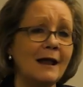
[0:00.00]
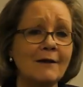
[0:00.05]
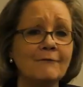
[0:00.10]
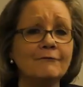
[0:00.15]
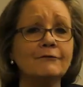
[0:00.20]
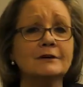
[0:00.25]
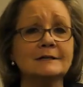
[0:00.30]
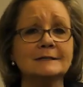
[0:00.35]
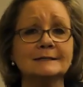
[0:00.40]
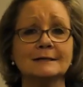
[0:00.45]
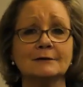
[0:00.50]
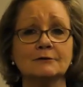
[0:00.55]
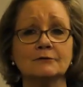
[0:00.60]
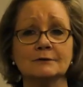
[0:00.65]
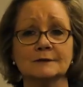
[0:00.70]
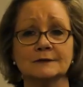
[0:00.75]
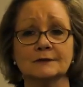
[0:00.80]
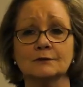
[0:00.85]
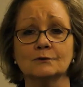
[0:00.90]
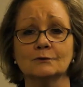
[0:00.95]
every
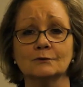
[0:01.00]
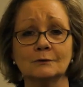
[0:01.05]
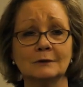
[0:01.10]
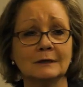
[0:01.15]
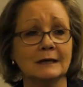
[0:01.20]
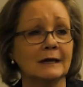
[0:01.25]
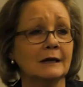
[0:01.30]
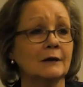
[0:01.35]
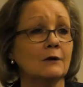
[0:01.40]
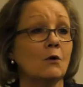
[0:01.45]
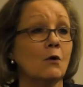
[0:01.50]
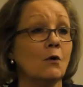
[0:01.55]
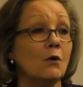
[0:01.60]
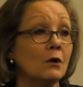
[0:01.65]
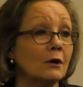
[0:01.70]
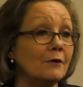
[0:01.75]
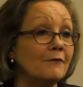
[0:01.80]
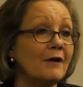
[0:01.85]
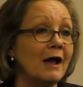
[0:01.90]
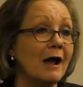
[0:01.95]
single school in
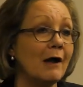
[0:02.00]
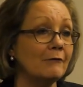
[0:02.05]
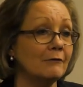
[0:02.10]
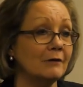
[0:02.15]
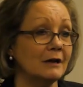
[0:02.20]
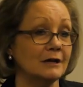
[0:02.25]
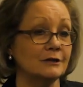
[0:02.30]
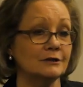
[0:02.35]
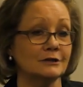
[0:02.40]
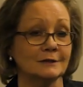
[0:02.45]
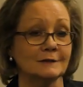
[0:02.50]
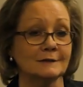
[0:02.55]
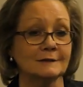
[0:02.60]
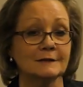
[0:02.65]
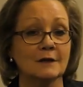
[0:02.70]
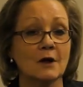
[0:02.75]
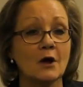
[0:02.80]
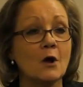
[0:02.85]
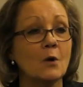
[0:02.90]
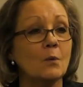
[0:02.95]
all of our regions.